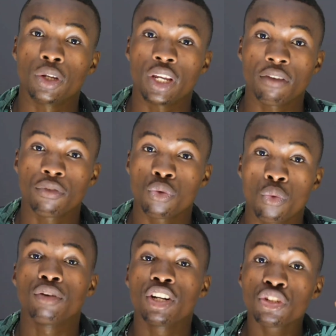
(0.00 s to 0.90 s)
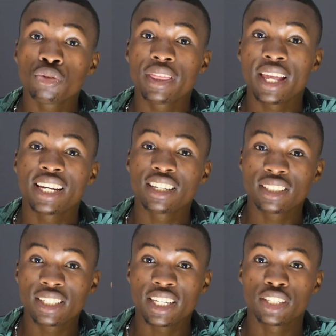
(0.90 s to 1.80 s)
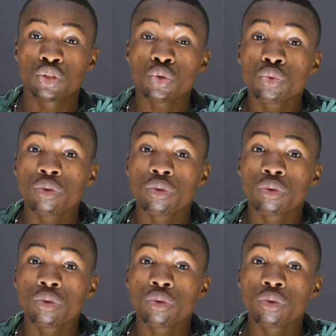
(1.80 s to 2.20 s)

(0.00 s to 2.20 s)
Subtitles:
if you want to shoot 32